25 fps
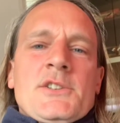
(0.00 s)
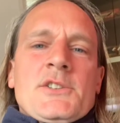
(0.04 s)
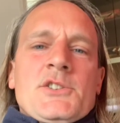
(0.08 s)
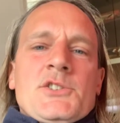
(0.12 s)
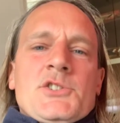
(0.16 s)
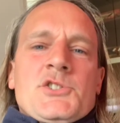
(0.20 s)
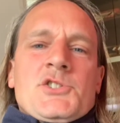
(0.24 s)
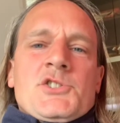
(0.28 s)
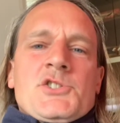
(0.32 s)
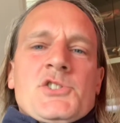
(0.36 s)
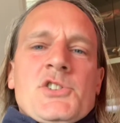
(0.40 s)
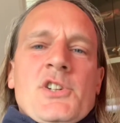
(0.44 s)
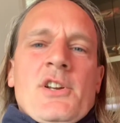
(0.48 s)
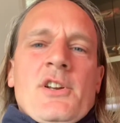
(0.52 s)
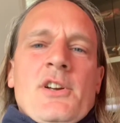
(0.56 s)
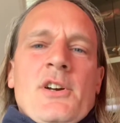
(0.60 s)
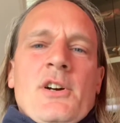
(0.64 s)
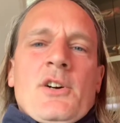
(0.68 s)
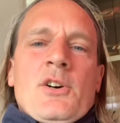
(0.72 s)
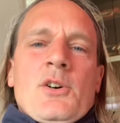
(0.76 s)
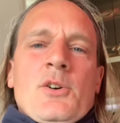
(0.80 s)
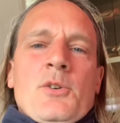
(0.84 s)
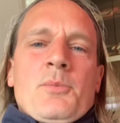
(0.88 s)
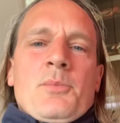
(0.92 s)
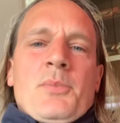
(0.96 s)
shit
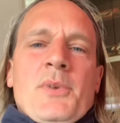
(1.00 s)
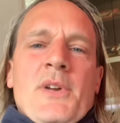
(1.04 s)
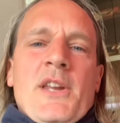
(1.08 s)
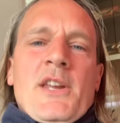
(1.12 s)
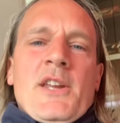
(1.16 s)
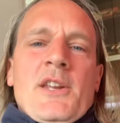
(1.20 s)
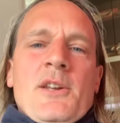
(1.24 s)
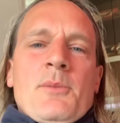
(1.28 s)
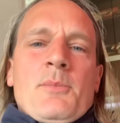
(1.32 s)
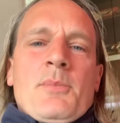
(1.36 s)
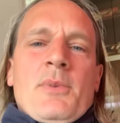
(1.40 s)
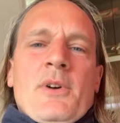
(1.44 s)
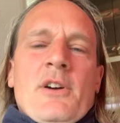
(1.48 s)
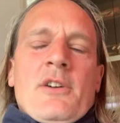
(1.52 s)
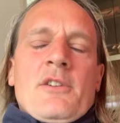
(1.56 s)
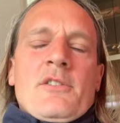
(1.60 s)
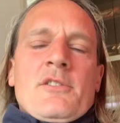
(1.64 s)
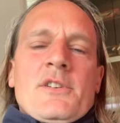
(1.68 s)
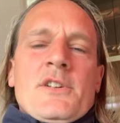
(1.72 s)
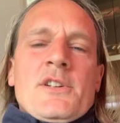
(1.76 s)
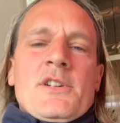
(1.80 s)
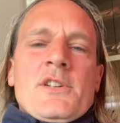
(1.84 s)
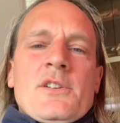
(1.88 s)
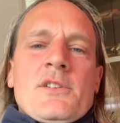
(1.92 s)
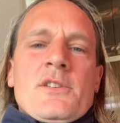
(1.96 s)
old
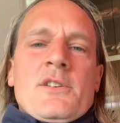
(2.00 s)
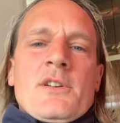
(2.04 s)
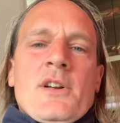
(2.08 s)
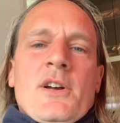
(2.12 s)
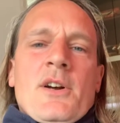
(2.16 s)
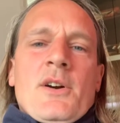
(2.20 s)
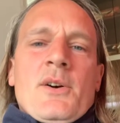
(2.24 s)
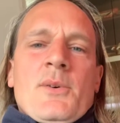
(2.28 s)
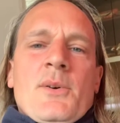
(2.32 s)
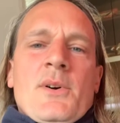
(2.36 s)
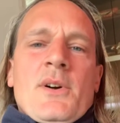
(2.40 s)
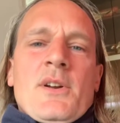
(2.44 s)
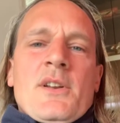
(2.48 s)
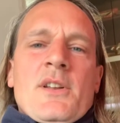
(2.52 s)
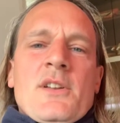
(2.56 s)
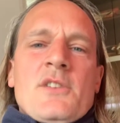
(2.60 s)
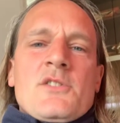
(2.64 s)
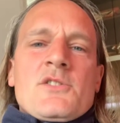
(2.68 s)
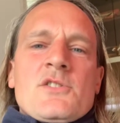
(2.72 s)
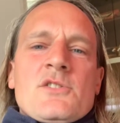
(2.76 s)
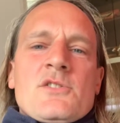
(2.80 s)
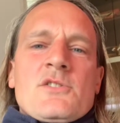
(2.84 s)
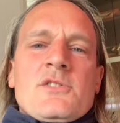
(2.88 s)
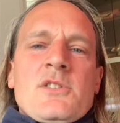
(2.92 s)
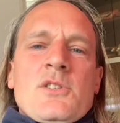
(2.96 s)
Peterborough, you know, and I
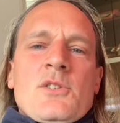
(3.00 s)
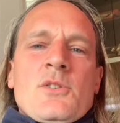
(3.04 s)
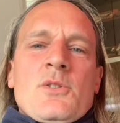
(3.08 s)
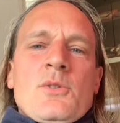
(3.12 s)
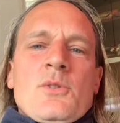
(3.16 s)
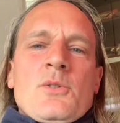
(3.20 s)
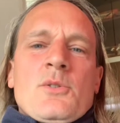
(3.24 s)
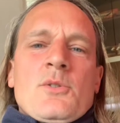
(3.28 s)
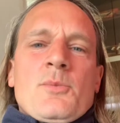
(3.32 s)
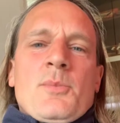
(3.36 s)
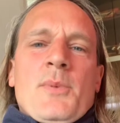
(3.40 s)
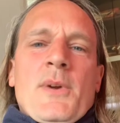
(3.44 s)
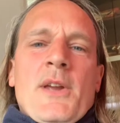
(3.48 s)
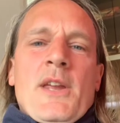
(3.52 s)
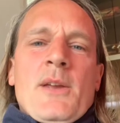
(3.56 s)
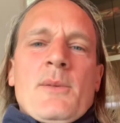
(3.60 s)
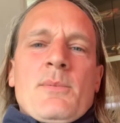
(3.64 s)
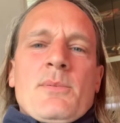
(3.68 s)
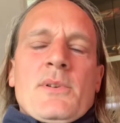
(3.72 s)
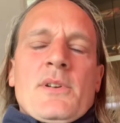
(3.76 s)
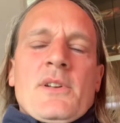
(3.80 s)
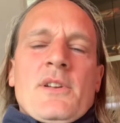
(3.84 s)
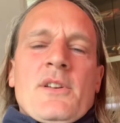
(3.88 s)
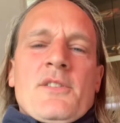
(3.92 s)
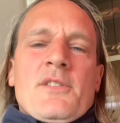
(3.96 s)
just look at all the
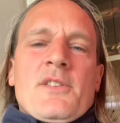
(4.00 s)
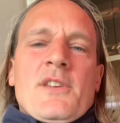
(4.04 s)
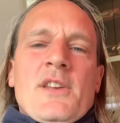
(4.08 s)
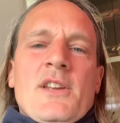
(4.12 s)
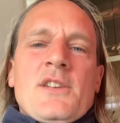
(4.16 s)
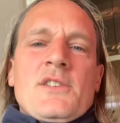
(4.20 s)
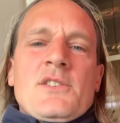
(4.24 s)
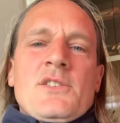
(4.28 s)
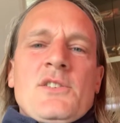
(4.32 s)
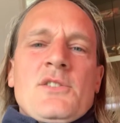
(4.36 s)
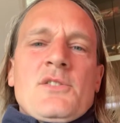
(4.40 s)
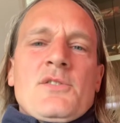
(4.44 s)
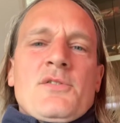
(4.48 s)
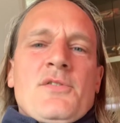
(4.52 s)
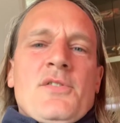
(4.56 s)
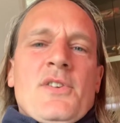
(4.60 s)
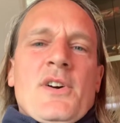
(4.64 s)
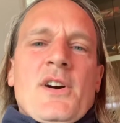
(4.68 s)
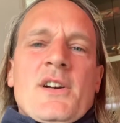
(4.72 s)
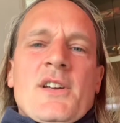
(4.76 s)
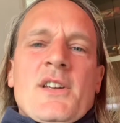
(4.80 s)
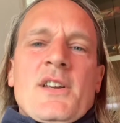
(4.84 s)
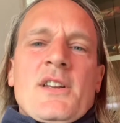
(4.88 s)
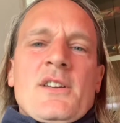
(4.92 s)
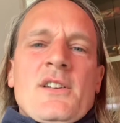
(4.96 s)
people and I think, you
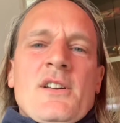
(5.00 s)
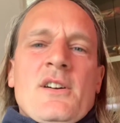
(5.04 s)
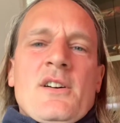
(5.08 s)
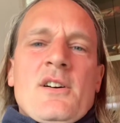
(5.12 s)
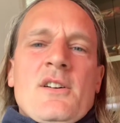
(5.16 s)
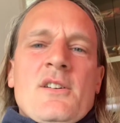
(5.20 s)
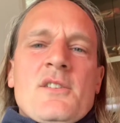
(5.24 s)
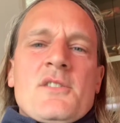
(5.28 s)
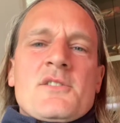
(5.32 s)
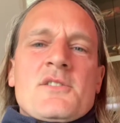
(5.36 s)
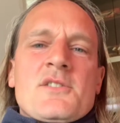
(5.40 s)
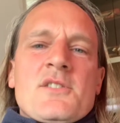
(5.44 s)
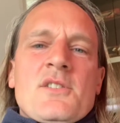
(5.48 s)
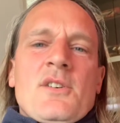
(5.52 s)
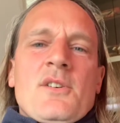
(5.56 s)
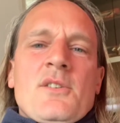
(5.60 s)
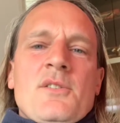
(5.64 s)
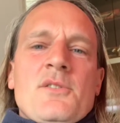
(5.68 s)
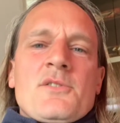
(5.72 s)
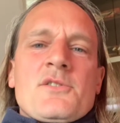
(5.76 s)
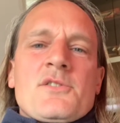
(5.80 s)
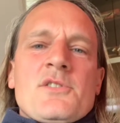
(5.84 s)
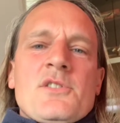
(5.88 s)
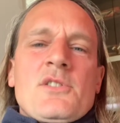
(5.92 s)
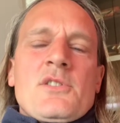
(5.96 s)
fucking
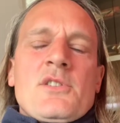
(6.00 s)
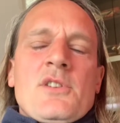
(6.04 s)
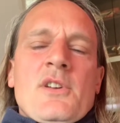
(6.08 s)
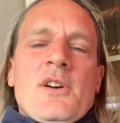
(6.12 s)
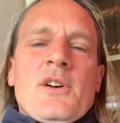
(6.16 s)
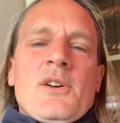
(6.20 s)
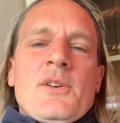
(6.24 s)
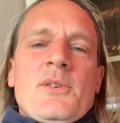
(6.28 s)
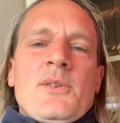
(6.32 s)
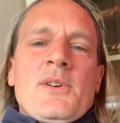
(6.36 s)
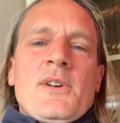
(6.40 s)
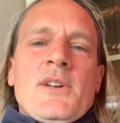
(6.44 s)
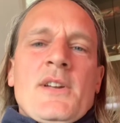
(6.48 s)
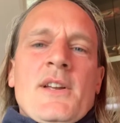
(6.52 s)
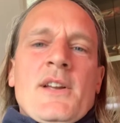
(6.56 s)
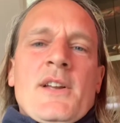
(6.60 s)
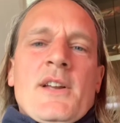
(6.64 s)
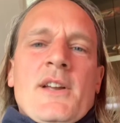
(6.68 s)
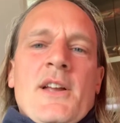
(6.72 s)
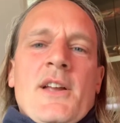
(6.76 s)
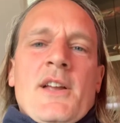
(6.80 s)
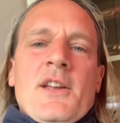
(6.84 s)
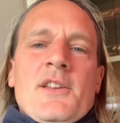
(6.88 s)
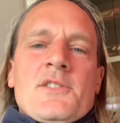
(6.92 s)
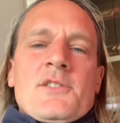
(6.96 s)
arseholes, you know,
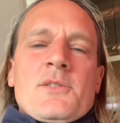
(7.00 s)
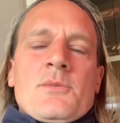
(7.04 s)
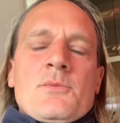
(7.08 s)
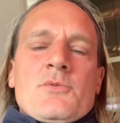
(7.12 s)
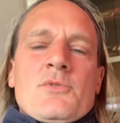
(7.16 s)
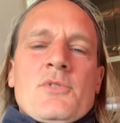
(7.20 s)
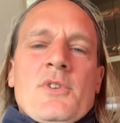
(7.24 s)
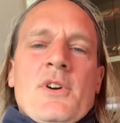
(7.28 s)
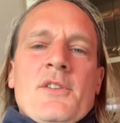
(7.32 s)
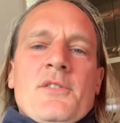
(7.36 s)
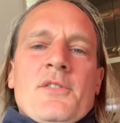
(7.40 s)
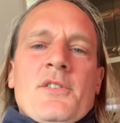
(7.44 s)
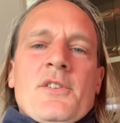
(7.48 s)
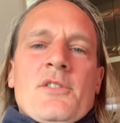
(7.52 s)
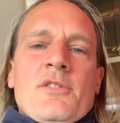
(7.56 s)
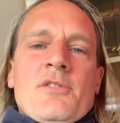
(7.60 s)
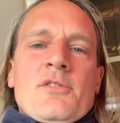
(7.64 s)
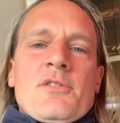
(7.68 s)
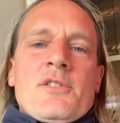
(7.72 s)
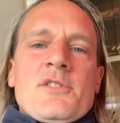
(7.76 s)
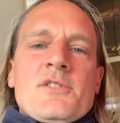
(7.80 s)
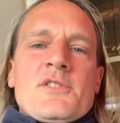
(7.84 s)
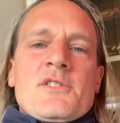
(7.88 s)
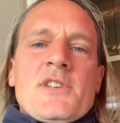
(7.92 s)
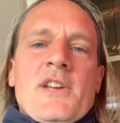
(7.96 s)
as I'm driving
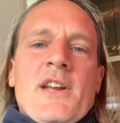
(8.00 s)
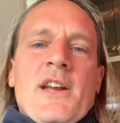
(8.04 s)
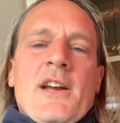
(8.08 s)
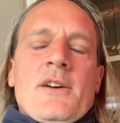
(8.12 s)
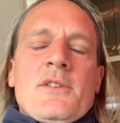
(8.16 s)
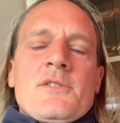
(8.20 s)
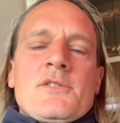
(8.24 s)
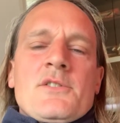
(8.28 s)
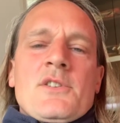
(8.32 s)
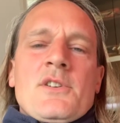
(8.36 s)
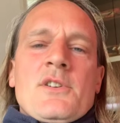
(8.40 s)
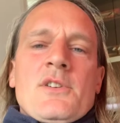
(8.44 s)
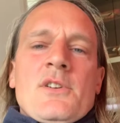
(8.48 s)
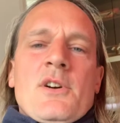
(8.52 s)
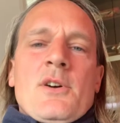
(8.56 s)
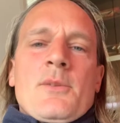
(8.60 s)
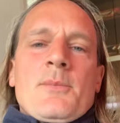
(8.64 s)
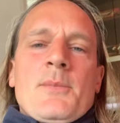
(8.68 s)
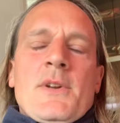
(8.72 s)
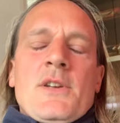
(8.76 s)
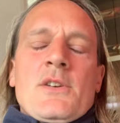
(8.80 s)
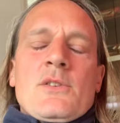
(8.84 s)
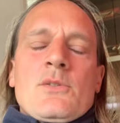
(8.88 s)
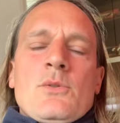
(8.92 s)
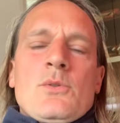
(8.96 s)
through town, you know, I
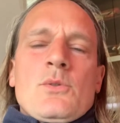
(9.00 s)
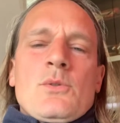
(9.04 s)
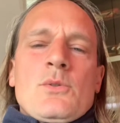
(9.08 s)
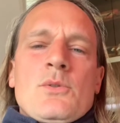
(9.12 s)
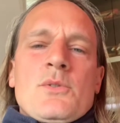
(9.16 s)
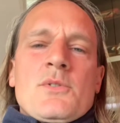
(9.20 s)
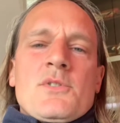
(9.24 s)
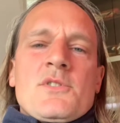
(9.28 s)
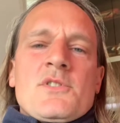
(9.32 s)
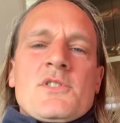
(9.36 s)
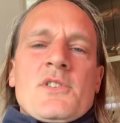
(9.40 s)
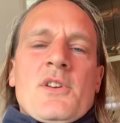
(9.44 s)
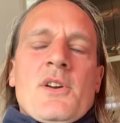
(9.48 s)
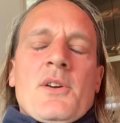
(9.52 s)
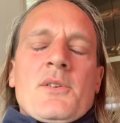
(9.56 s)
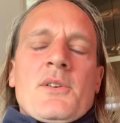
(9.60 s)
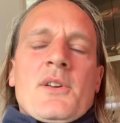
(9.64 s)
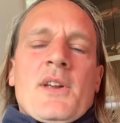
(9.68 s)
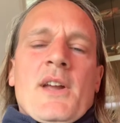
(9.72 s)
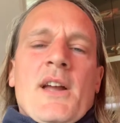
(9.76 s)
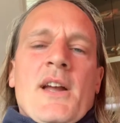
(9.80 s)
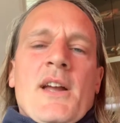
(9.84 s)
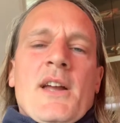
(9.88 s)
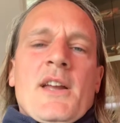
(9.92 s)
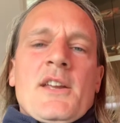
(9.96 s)
mean, Orton's
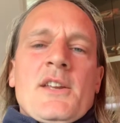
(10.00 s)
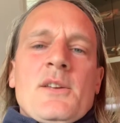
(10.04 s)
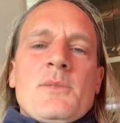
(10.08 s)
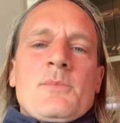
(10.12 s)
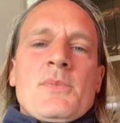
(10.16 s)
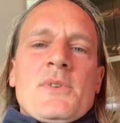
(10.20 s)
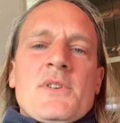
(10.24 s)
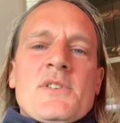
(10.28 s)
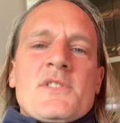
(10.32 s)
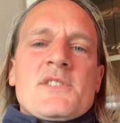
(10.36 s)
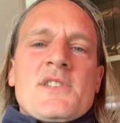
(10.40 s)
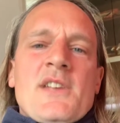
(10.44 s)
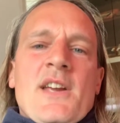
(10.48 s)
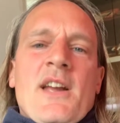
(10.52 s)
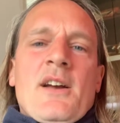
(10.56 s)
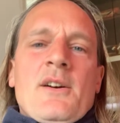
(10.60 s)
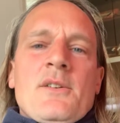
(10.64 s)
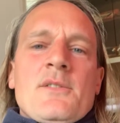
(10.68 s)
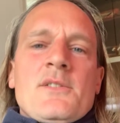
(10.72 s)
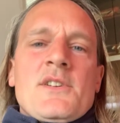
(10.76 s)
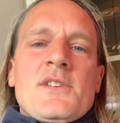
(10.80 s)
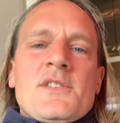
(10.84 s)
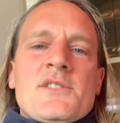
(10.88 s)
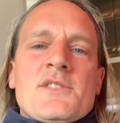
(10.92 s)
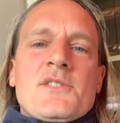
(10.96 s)
okay, but
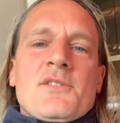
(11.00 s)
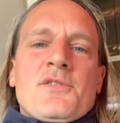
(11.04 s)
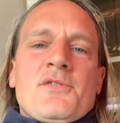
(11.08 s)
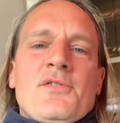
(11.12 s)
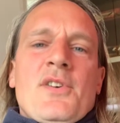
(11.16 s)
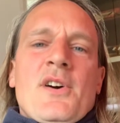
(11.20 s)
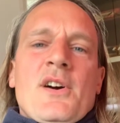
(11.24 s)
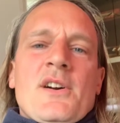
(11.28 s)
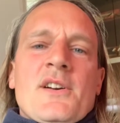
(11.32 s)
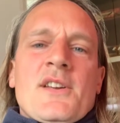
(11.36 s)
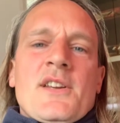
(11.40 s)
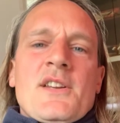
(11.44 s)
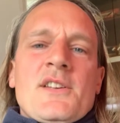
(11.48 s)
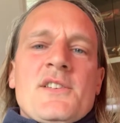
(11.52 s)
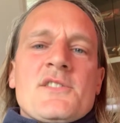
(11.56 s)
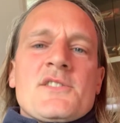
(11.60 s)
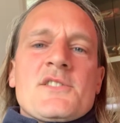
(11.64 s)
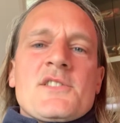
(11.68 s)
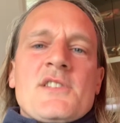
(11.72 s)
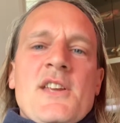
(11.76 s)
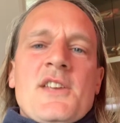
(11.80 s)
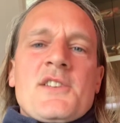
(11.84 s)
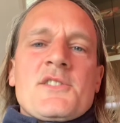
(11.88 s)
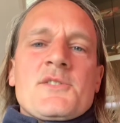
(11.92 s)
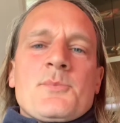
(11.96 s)
town is a fucking
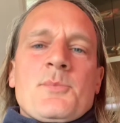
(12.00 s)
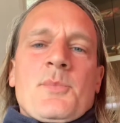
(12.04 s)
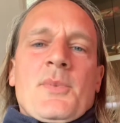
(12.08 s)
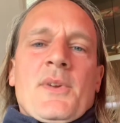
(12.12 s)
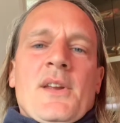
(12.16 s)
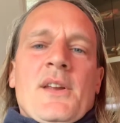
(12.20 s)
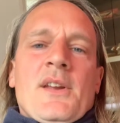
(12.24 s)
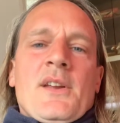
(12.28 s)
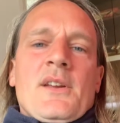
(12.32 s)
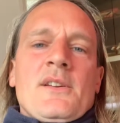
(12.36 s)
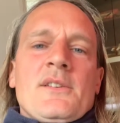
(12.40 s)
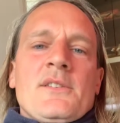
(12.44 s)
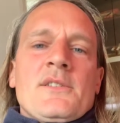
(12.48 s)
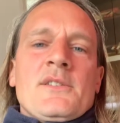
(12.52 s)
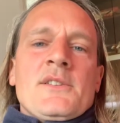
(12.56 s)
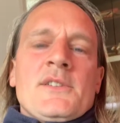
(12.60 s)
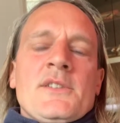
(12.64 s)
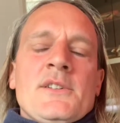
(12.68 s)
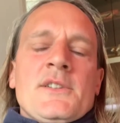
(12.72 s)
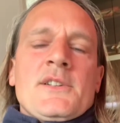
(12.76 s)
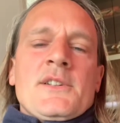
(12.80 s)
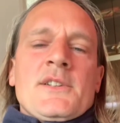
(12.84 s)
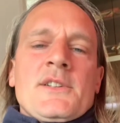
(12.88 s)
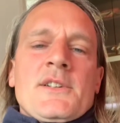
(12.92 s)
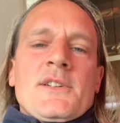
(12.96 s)
cesspit.
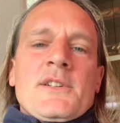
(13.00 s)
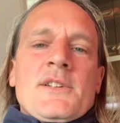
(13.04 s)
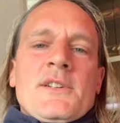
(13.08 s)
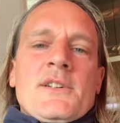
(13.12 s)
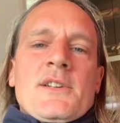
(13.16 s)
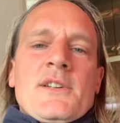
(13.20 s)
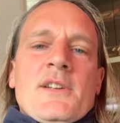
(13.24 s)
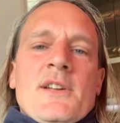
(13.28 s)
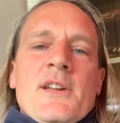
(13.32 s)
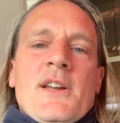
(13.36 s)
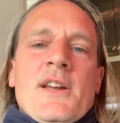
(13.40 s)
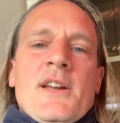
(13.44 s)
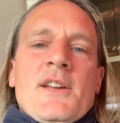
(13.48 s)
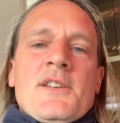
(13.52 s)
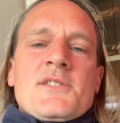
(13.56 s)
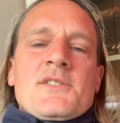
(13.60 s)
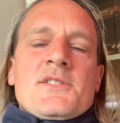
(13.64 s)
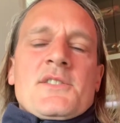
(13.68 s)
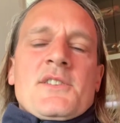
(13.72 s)
It's,